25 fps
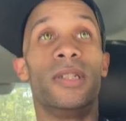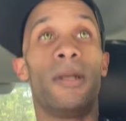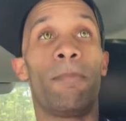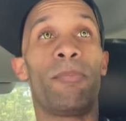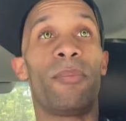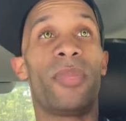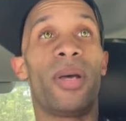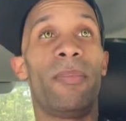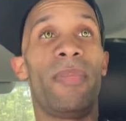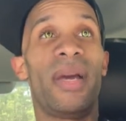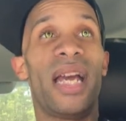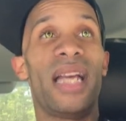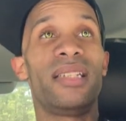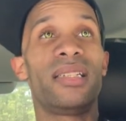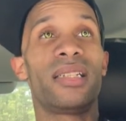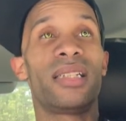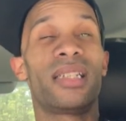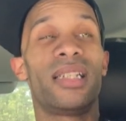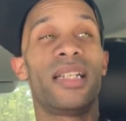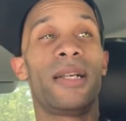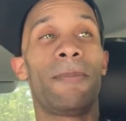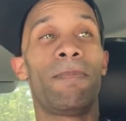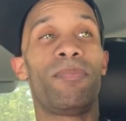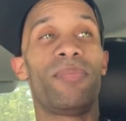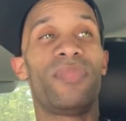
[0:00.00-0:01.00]
But
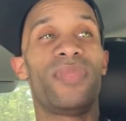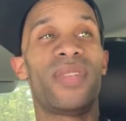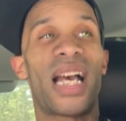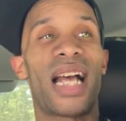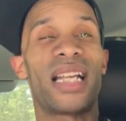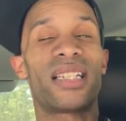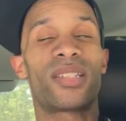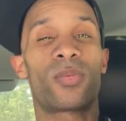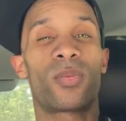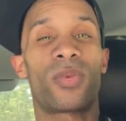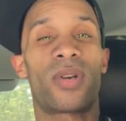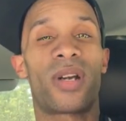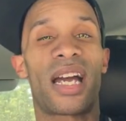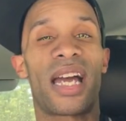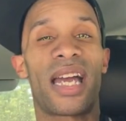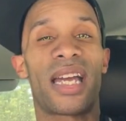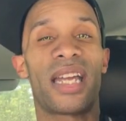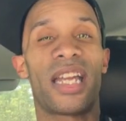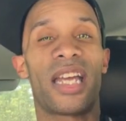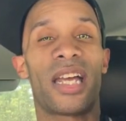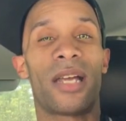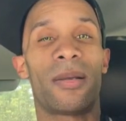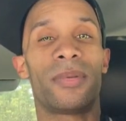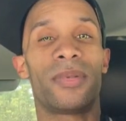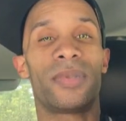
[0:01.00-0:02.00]
basically, that's where I
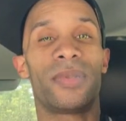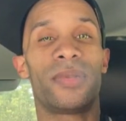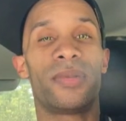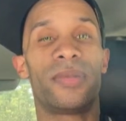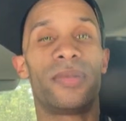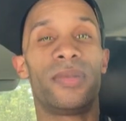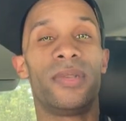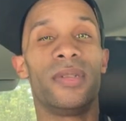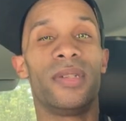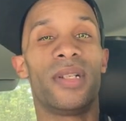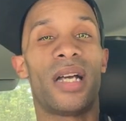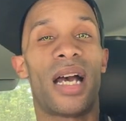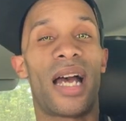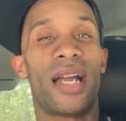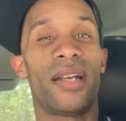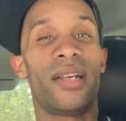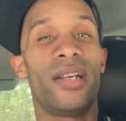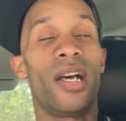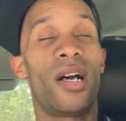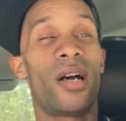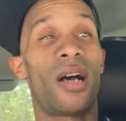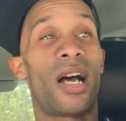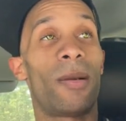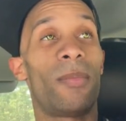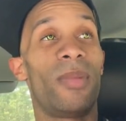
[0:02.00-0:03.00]
am. I
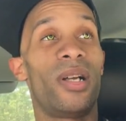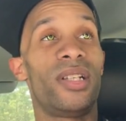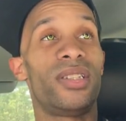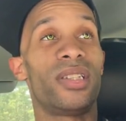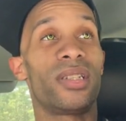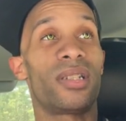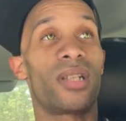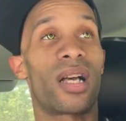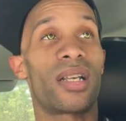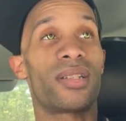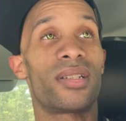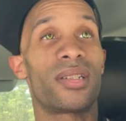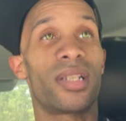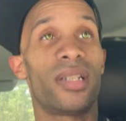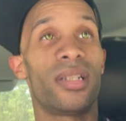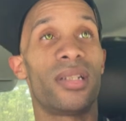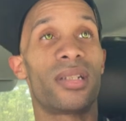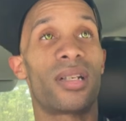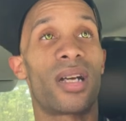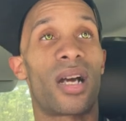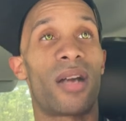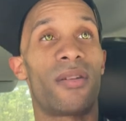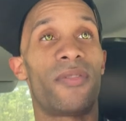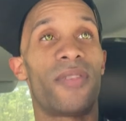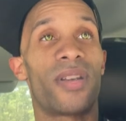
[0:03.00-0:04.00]
know how much it costs to get
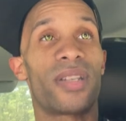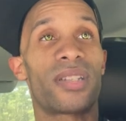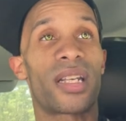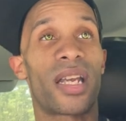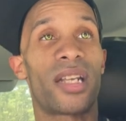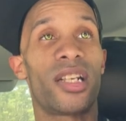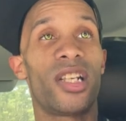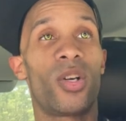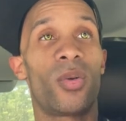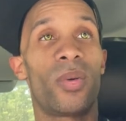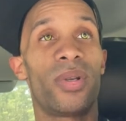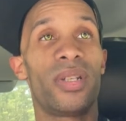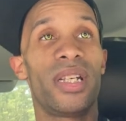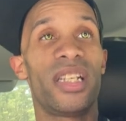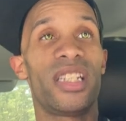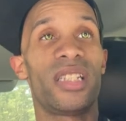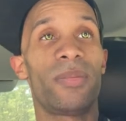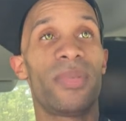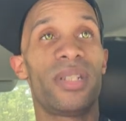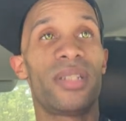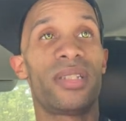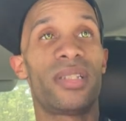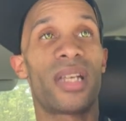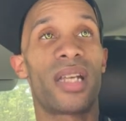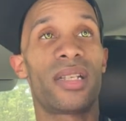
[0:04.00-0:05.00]
the car fixed. I know what needs to
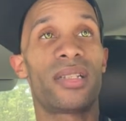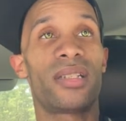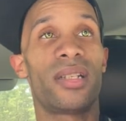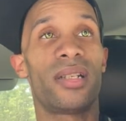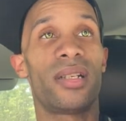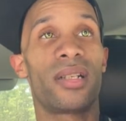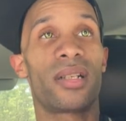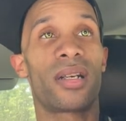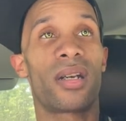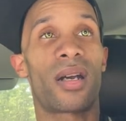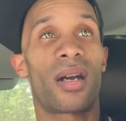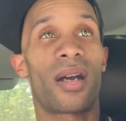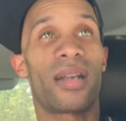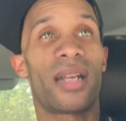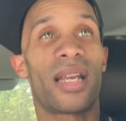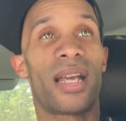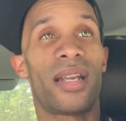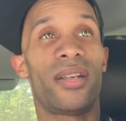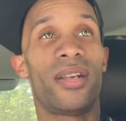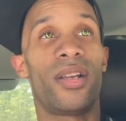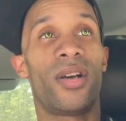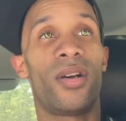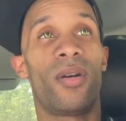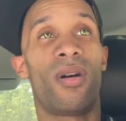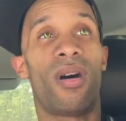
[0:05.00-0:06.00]
be done to the car, and I
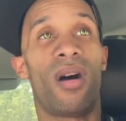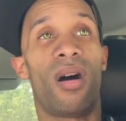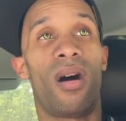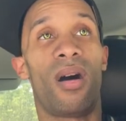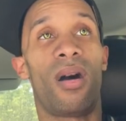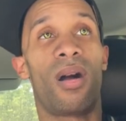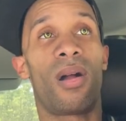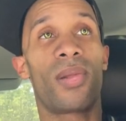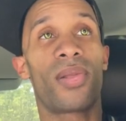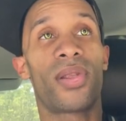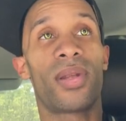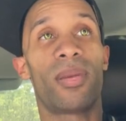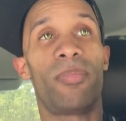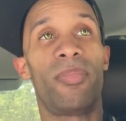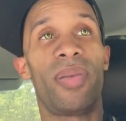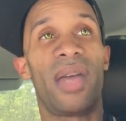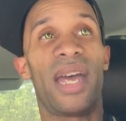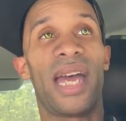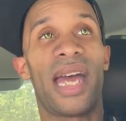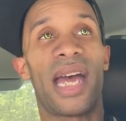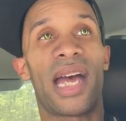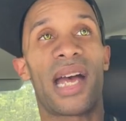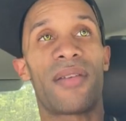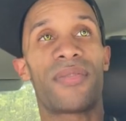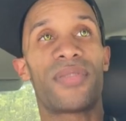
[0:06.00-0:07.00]
know all the
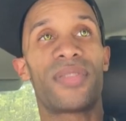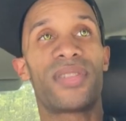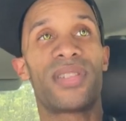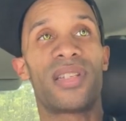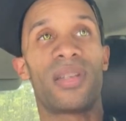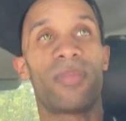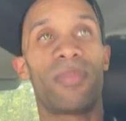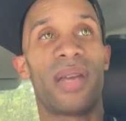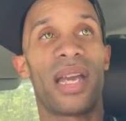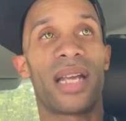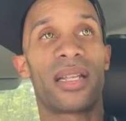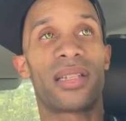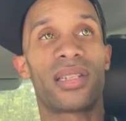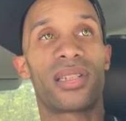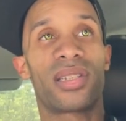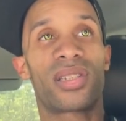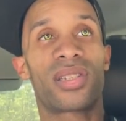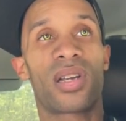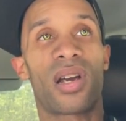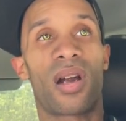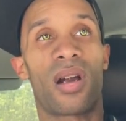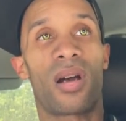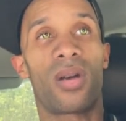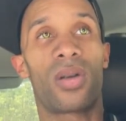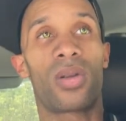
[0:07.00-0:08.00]
paths to make this
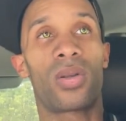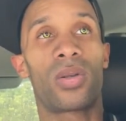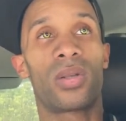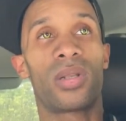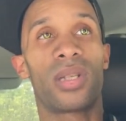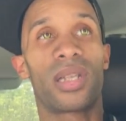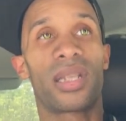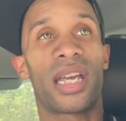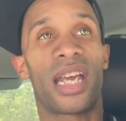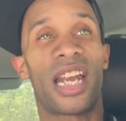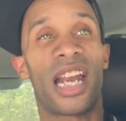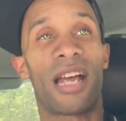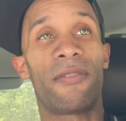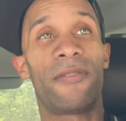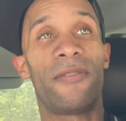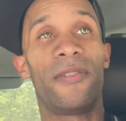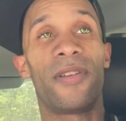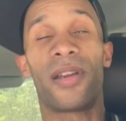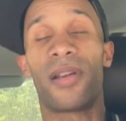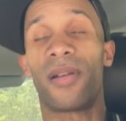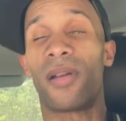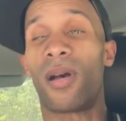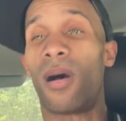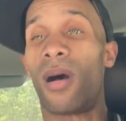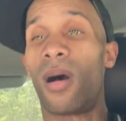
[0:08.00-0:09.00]
car whole again. I
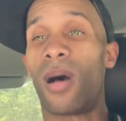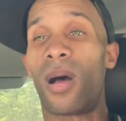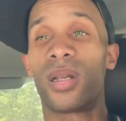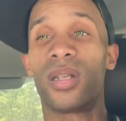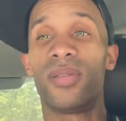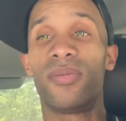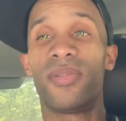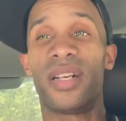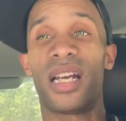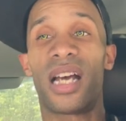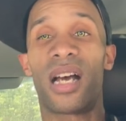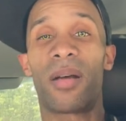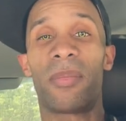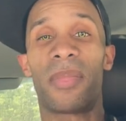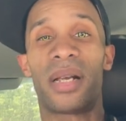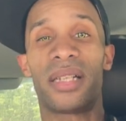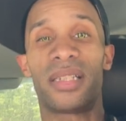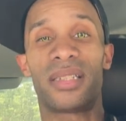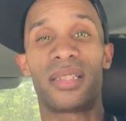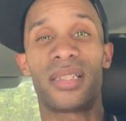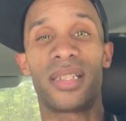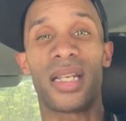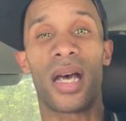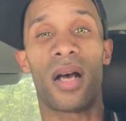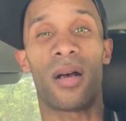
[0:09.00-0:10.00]
figured all of it out
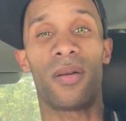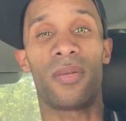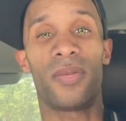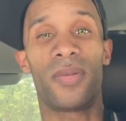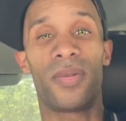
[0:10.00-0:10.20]
myself.